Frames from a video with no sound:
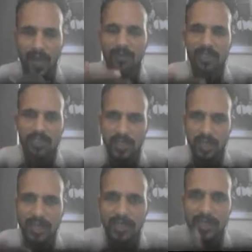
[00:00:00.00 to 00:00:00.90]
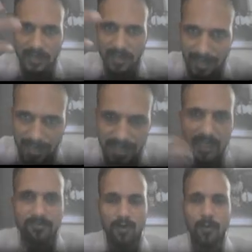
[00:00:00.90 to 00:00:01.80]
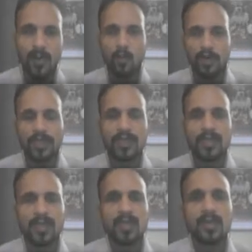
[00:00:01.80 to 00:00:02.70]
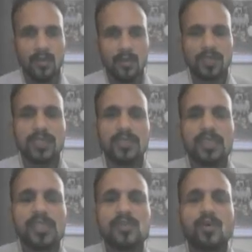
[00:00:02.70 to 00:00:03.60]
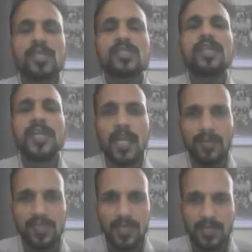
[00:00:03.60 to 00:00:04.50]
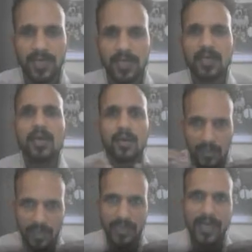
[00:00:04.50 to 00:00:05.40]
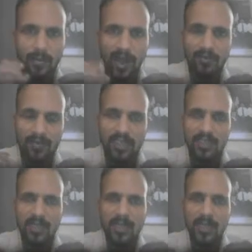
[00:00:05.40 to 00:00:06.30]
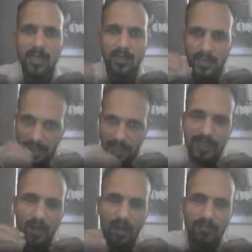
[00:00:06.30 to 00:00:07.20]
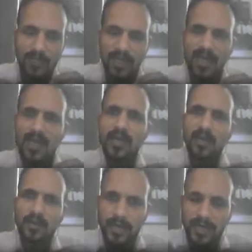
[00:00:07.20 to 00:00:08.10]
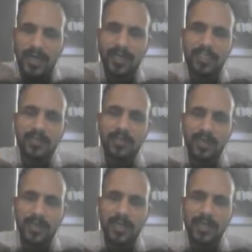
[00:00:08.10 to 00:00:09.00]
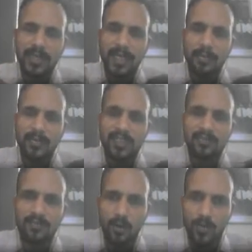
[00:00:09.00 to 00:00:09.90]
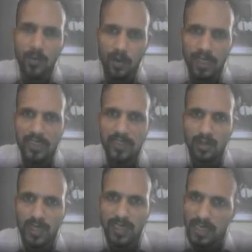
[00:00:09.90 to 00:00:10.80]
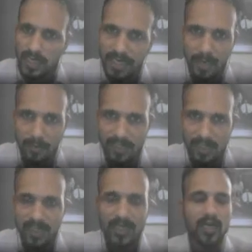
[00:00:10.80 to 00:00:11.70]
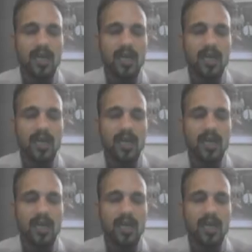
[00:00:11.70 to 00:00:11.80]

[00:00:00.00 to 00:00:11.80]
by which the heat radiated from a body, okay, this is known as heat emission rate. The rate by which the rate of the radiated emission from a body is known as heat emission rate.